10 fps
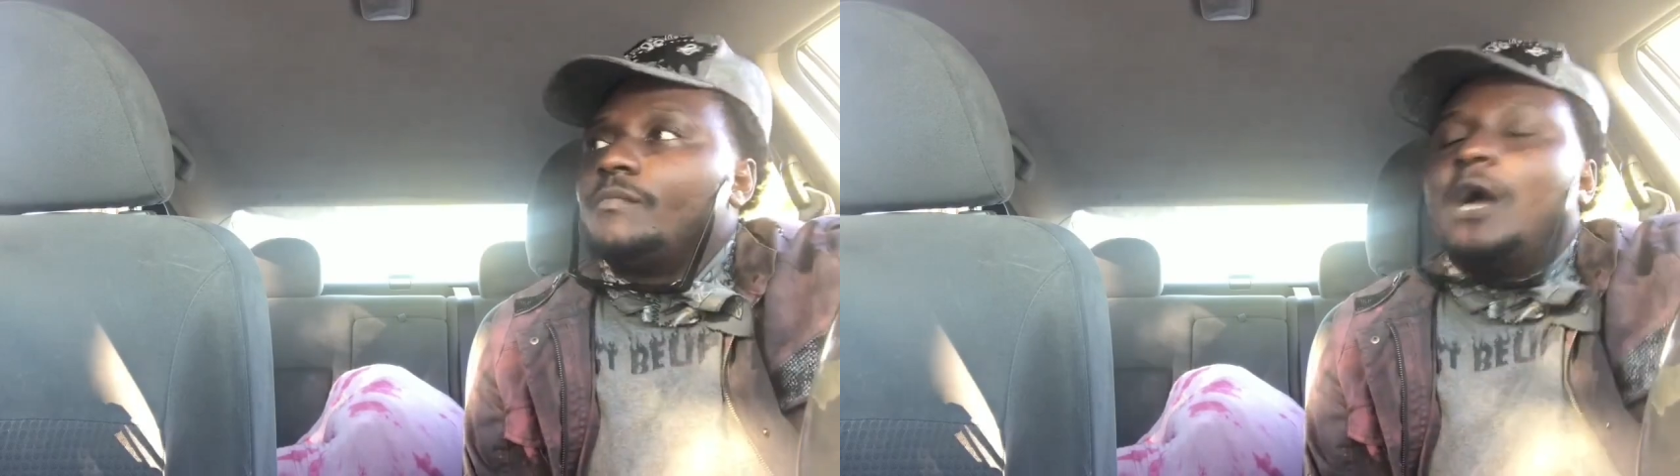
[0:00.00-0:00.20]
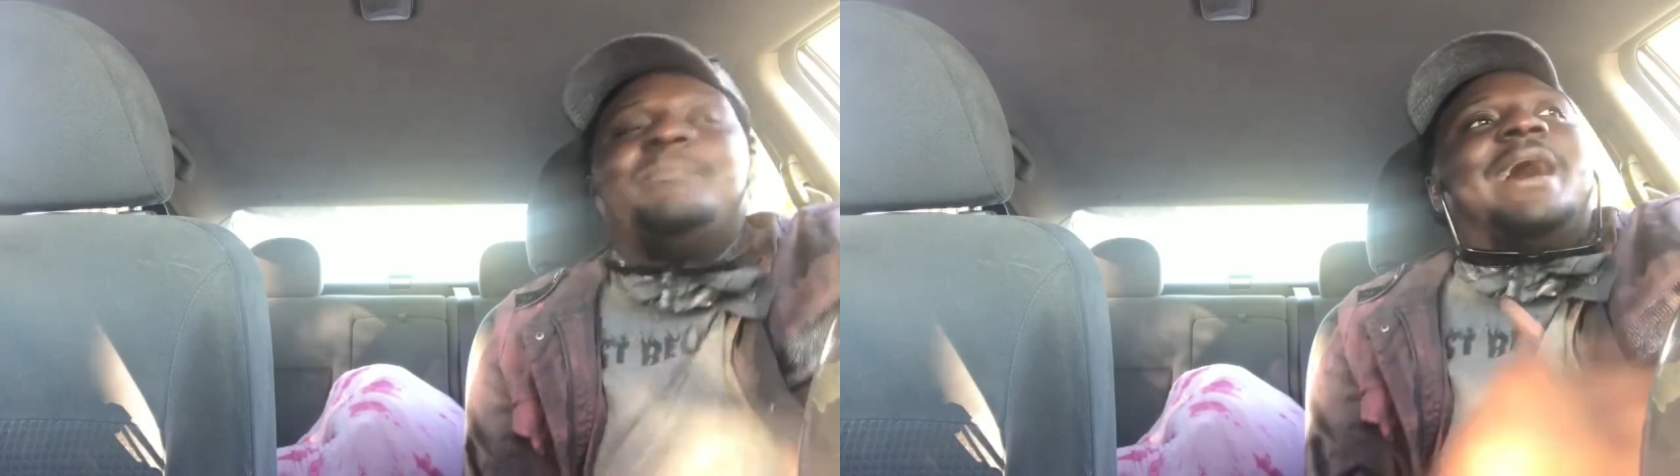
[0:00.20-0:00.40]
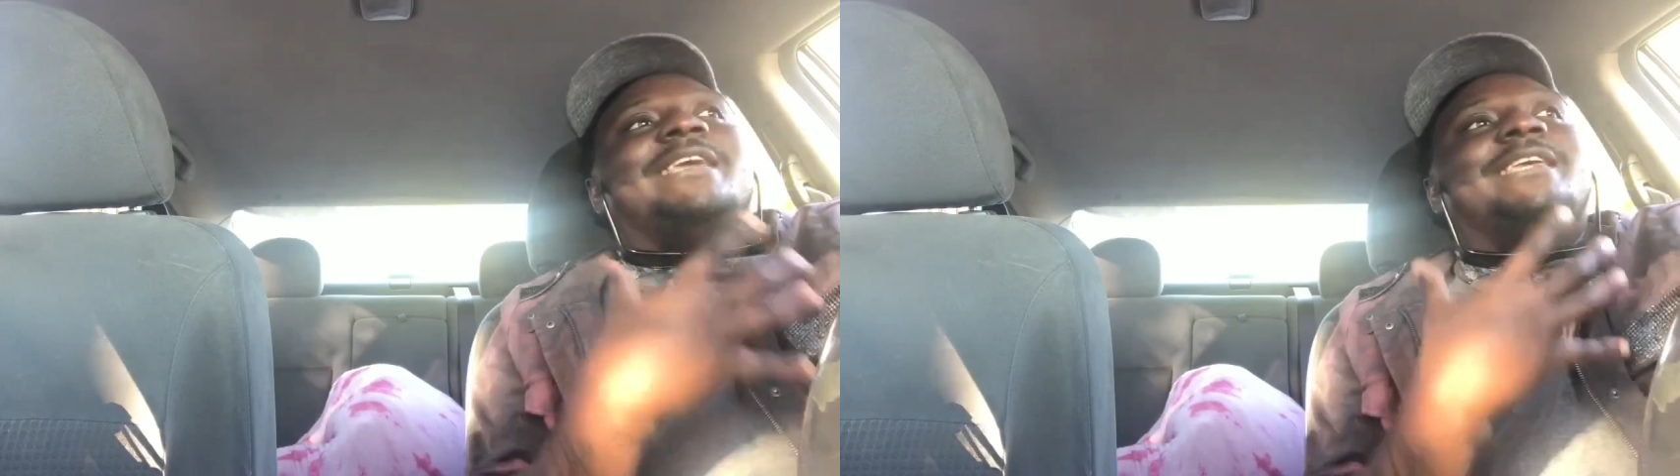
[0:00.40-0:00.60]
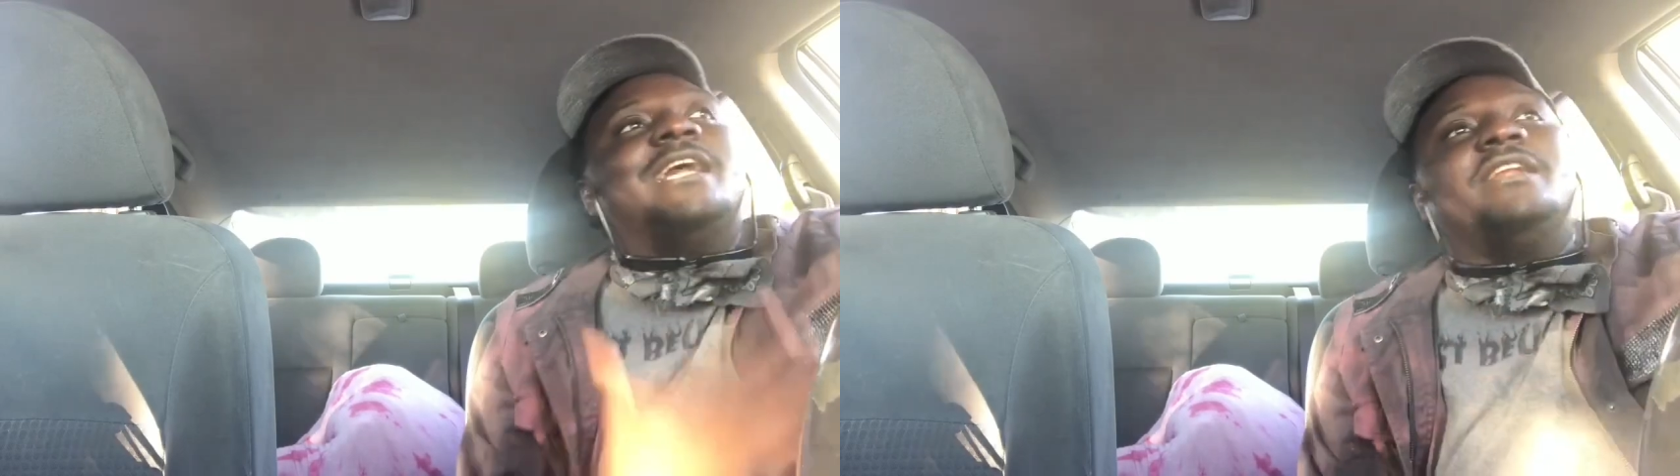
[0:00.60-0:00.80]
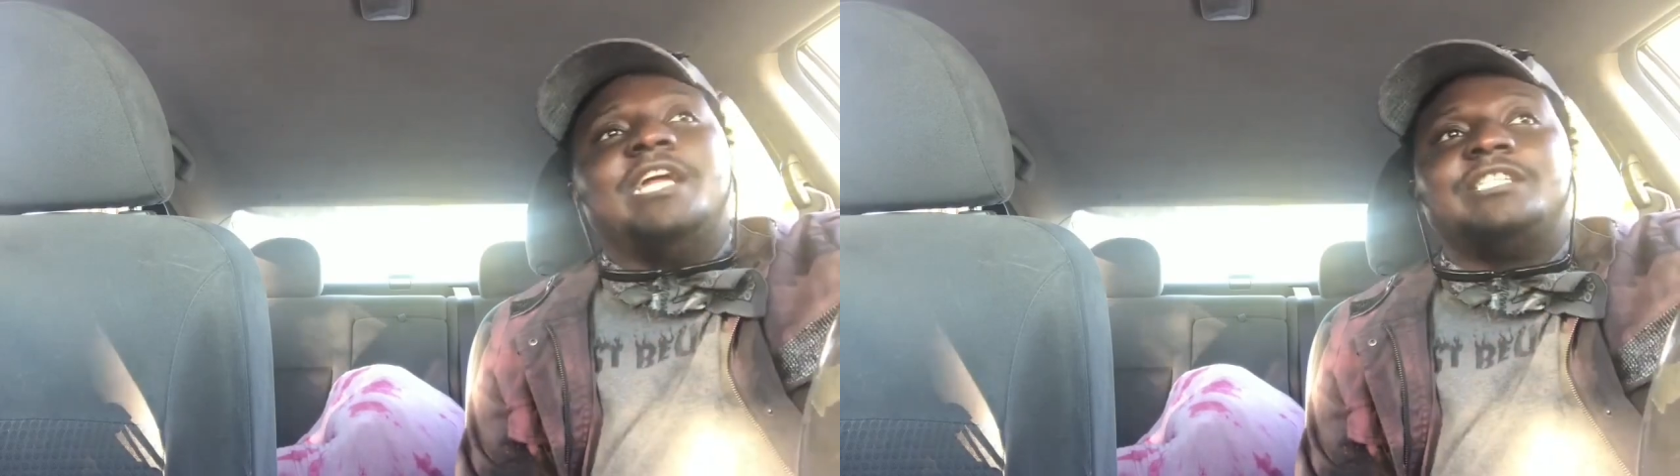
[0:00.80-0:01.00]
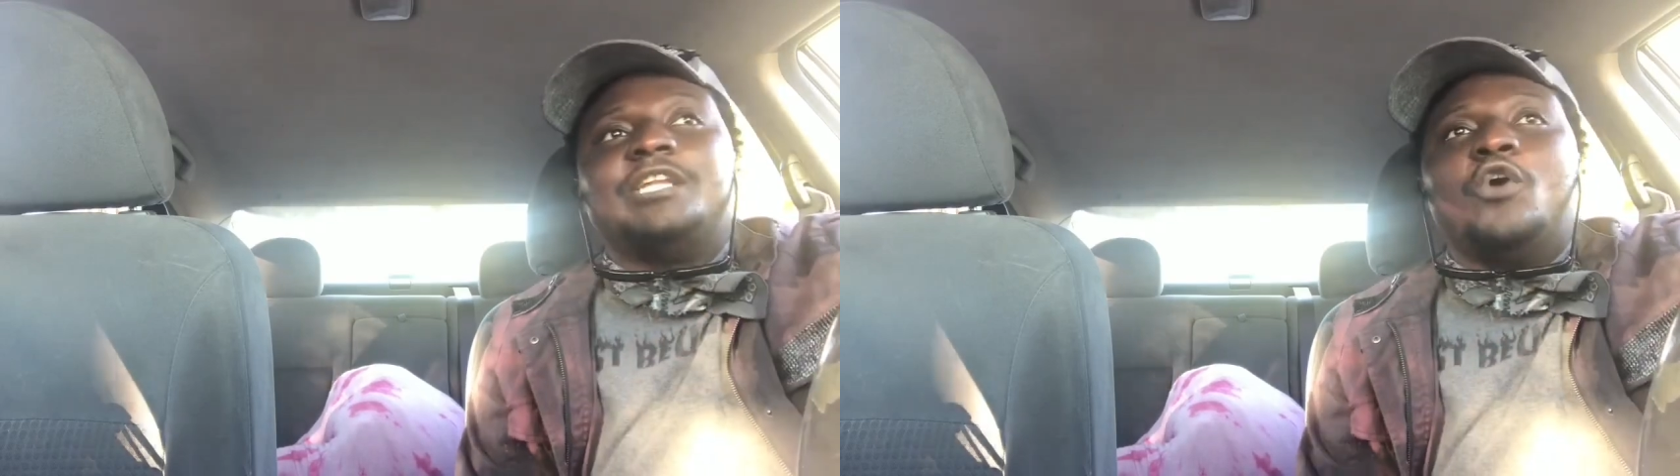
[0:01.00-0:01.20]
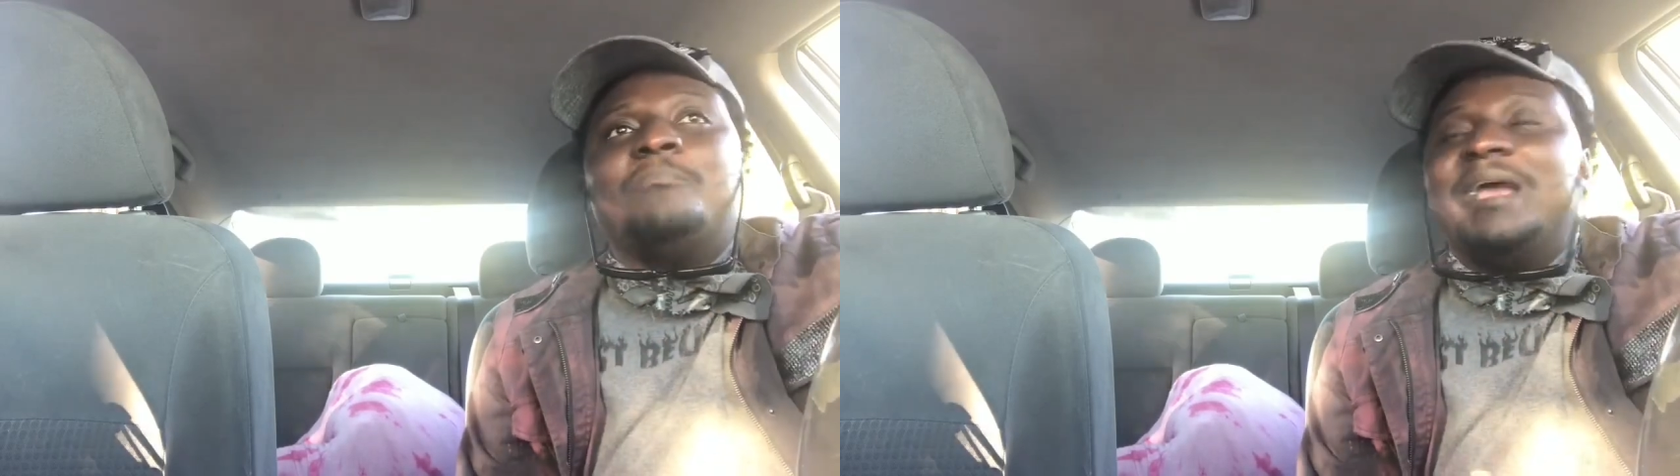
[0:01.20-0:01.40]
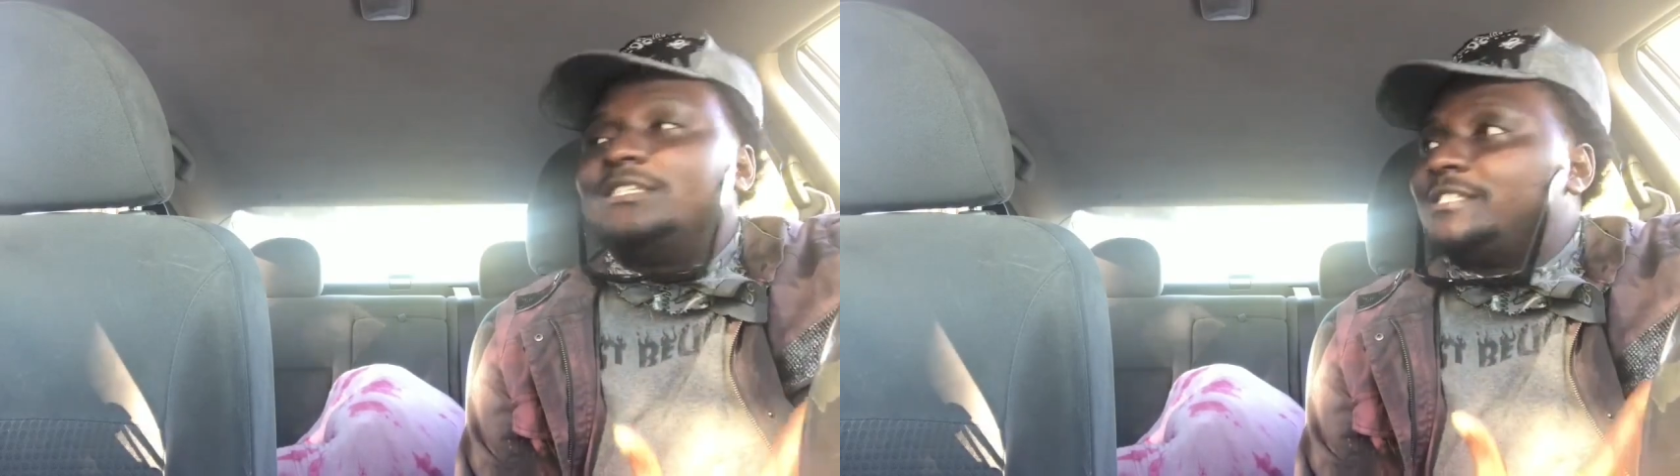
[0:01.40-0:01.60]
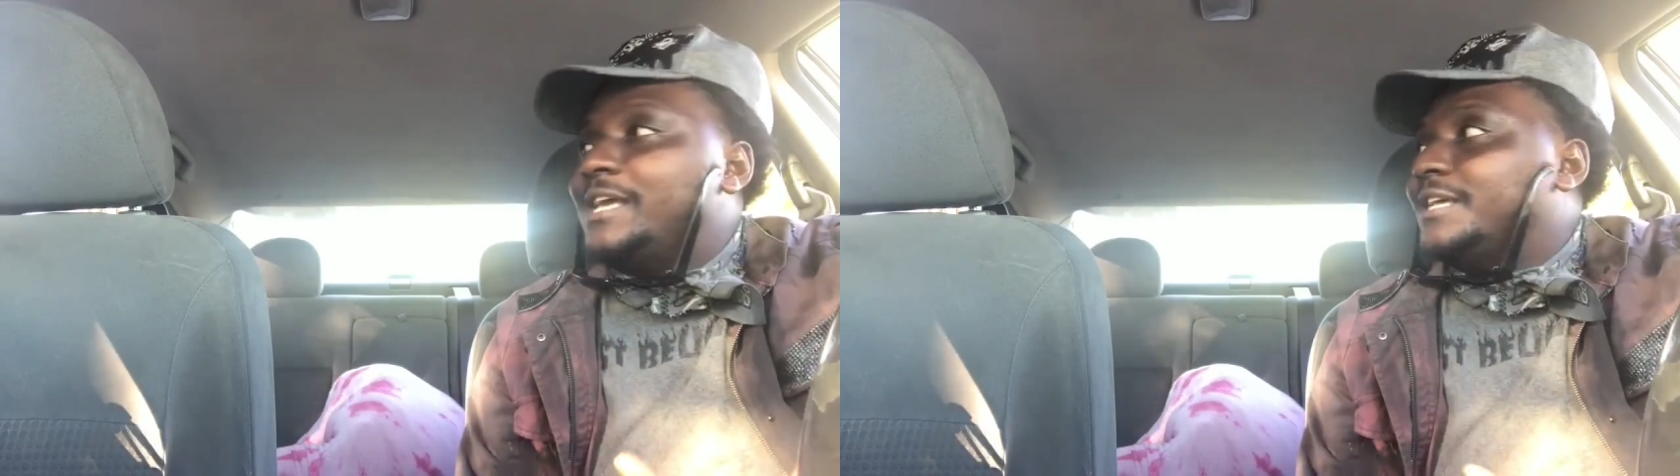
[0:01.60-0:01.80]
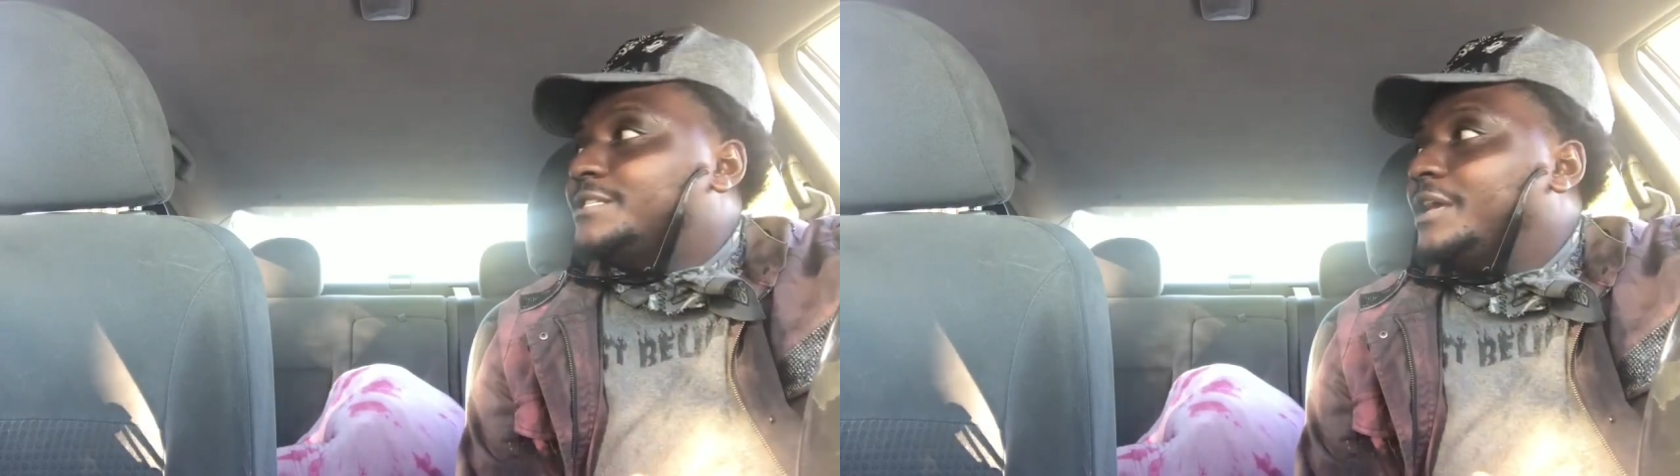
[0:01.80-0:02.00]
I'm not yelling at you. It don't make
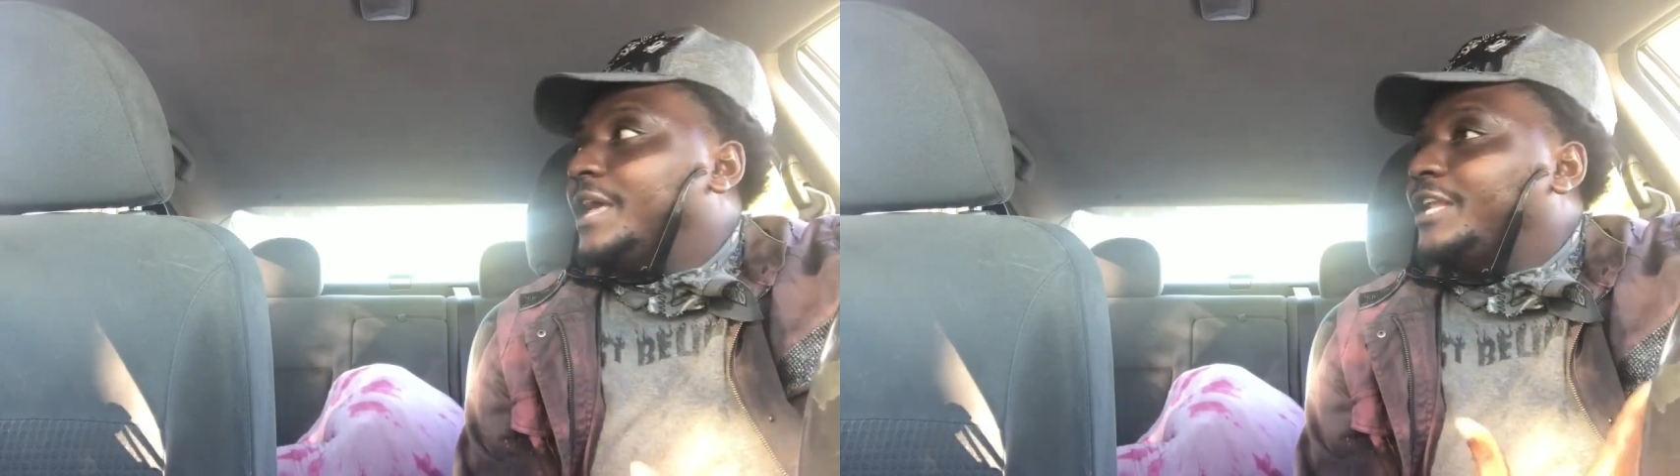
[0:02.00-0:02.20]
sense.